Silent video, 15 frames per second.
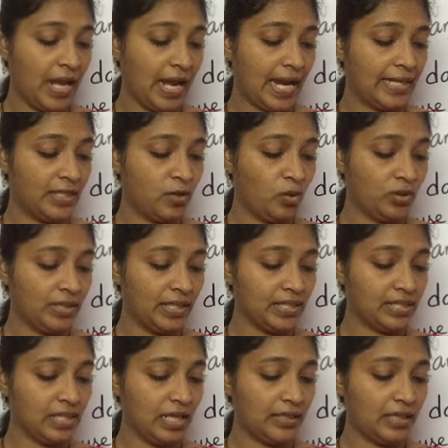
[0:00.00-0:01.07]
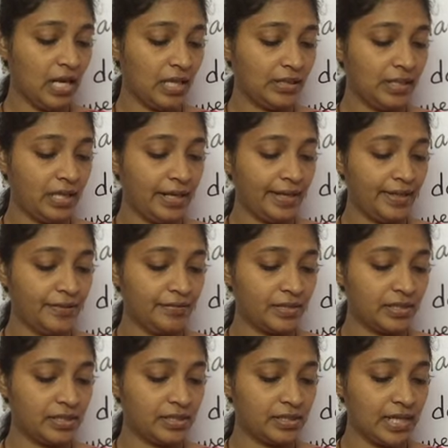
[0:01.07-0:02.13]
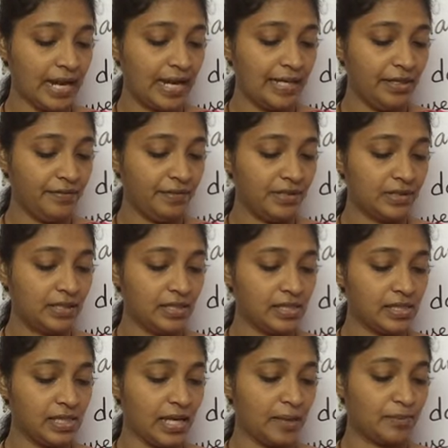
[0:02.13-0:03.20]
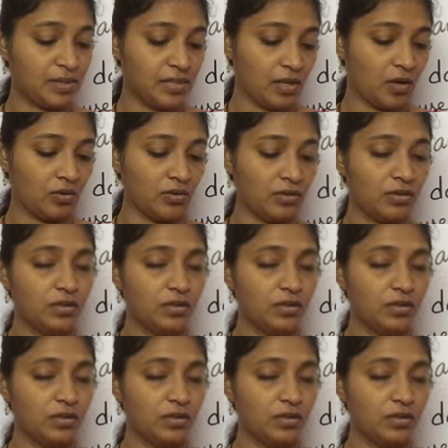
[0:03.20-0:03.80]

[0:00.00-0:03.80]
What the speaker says: and notice that the underlined words end with the same sound.